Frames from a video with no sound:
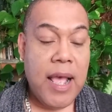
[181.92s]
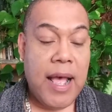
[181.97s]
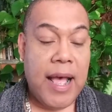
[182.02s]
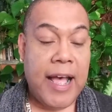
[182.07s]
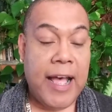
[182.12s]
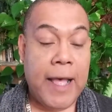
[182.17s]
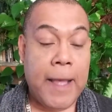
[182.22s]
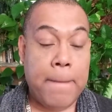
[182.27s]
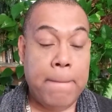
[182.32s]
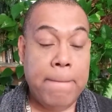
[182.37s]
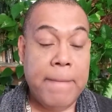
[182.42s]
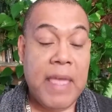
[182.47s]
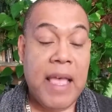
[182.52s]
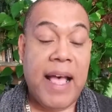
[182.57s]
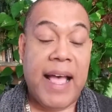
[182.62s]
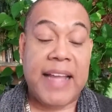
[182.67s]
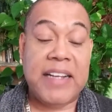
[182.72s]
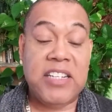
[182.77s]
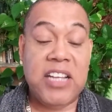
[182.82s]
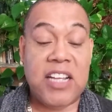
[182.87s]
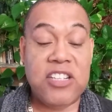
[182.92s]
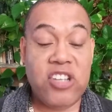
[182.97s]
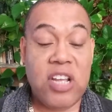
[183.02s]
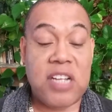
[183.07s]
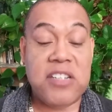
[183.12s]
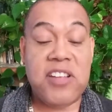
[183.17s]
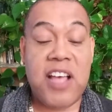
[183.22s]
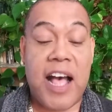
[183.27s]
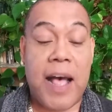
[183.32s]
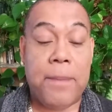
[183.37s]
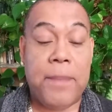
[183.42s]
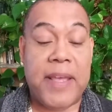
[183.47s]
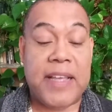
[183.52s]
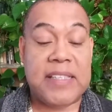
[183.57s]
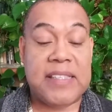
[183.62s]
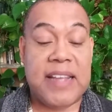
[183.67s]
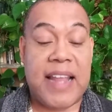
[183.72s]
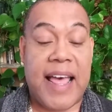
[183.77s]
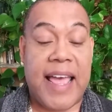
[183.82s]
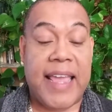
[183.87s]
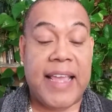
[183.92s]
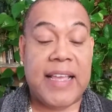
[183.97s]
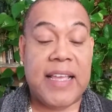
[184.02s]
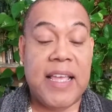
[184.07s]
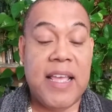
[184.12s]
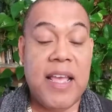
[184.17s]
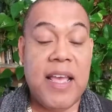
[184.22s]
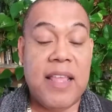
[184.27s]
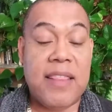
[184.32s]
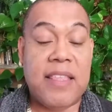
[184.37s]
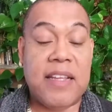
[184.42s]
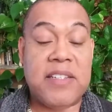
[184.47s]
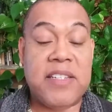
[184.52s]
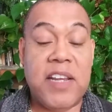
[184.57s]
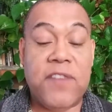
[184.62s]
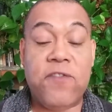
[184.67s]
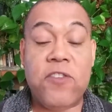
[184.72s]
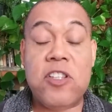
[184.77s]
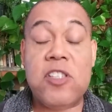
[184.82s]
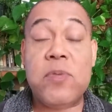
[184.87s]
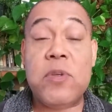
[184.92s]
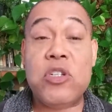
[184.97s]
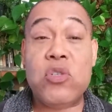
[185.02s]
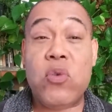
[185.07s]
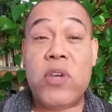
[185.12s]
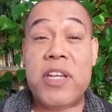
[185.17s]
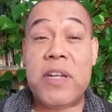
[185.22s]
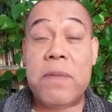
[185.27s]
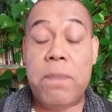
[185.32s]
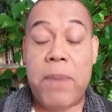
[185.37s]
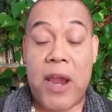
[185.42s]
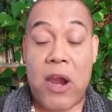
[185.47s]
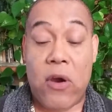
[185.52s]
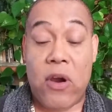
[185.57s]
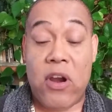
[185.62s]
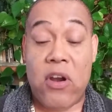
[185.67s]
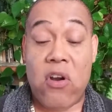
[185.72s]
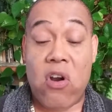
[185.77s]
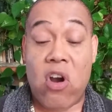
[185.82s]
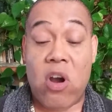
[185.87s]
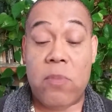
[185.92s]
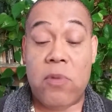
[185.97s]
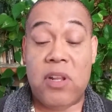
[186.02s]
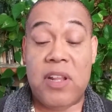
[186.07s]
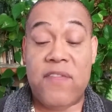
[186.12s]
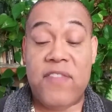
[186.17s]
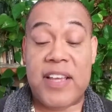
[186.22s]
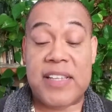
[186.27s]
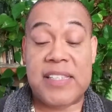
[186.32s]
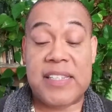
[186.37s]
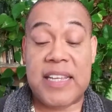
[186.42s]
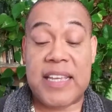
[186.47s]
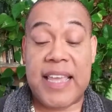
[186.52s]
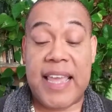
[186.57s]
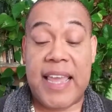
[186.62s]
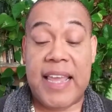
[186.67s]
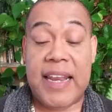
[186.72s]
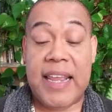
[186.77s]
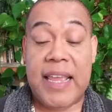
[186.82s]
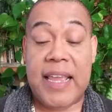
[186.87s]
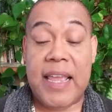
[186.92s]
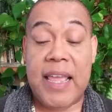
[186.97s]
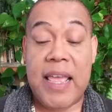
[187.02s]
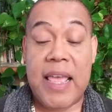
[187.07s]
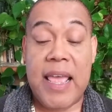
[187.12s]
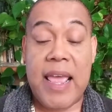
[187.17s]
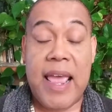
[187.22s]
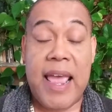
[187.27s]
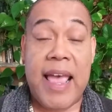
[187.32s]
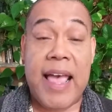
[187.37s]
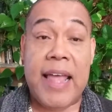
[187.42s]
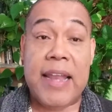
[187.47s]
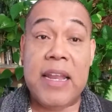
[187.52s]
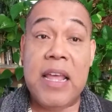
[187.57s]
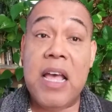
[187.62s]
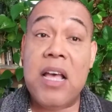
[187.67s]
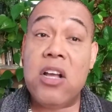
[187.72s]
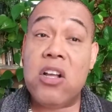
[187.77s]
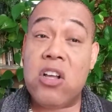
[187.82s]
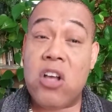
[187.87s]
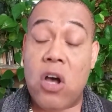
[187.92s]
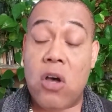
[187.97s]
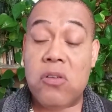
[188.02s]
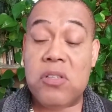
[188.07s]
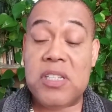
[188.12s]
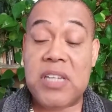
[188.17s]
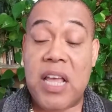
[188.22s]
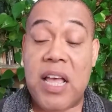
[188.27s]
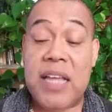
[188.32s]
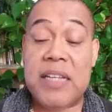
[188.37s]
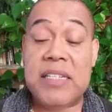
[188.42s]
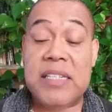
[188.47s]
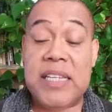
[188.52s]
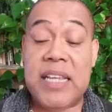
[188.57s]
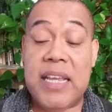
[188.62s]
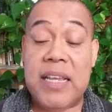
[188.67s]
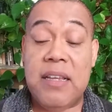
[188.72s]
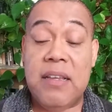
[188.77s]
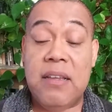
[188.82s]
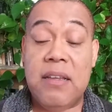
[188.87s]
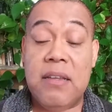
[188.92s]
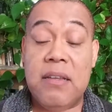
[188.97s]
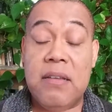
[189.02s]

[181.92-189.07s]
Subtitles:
I touch on topics like the difference between paranormal investigating and ghost hunting.